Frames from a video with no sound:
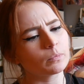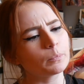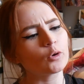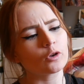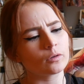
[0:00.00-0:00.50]

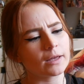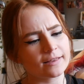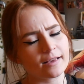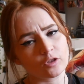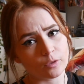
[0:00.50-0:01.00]
book, it
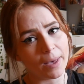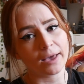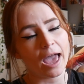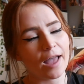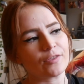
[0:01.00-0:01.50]
says on the
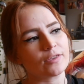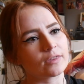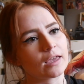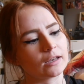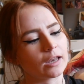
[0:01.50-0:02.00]
back, ends
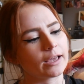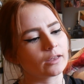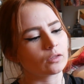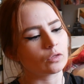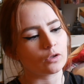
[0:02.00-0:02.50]
in
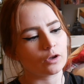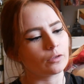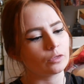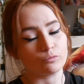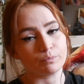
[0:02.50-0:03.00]
like
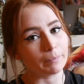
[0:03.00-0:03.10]
the